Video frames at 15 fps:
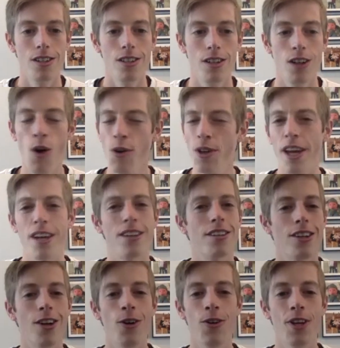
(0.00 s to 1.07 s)
Oh, yeah.
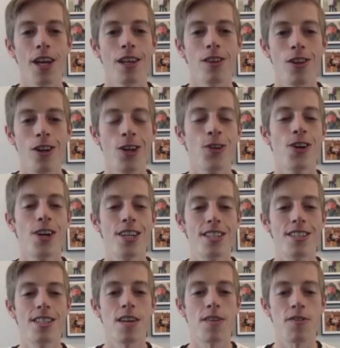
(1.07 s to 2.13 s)
Oh yeah, long run
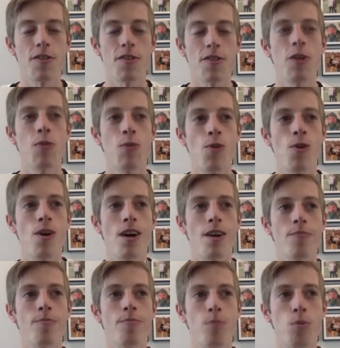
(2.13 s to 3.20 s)
is definitely
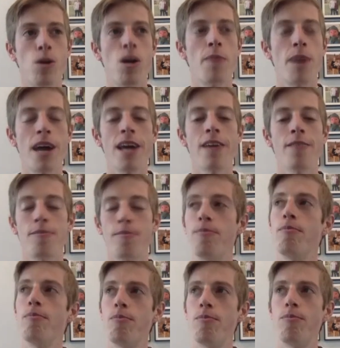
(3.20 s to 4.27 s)
one of my
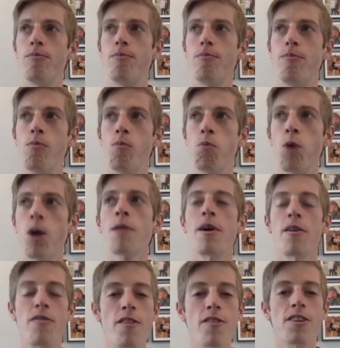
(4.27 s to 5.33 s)

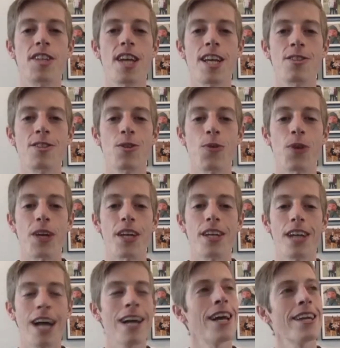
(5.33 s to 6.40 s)
favorite days of the week.
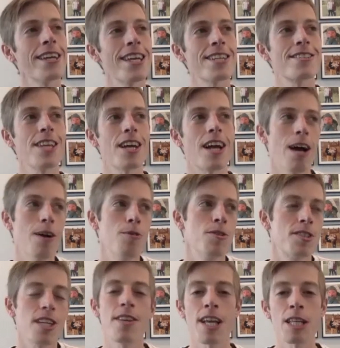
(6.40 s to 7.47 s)
I would
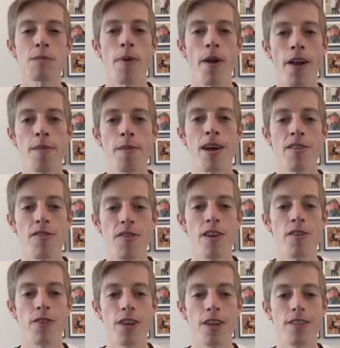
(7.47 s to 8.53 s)
say that's probably my
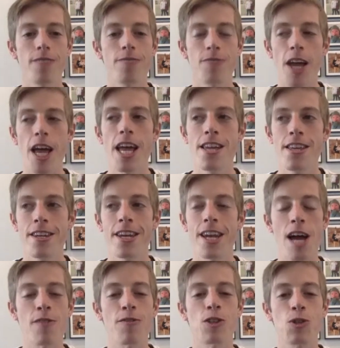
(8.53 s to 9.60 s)
favorite day in an
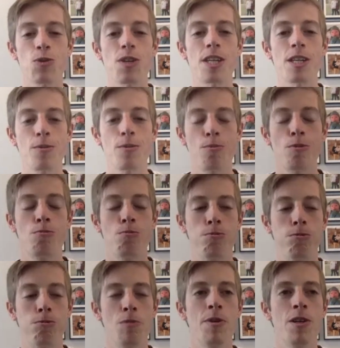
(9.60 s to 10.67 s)
average week
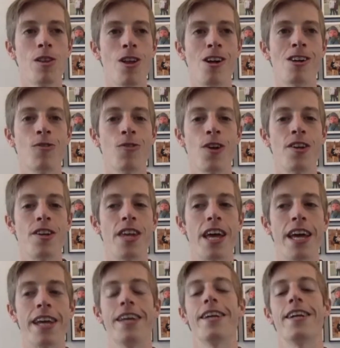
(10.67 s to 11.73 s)
would be long run day.